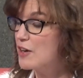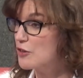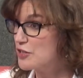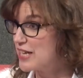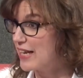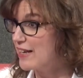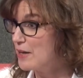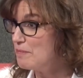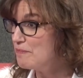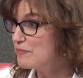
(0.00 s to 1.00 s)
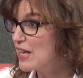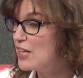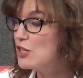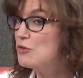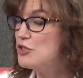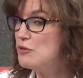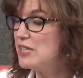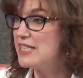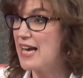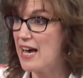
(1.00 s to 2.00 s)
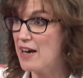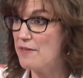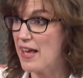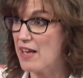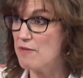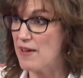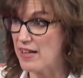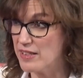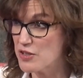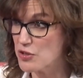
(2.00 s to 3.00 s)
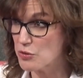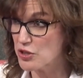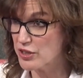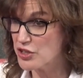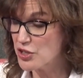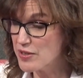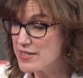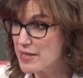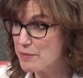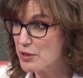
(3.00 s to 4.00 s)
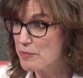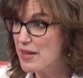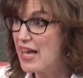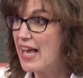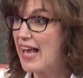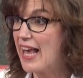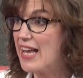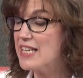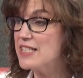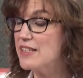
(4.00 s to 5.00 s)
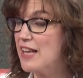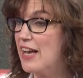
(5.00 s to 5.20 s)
earned income. Okay. You do need to have a valid social insurance number, and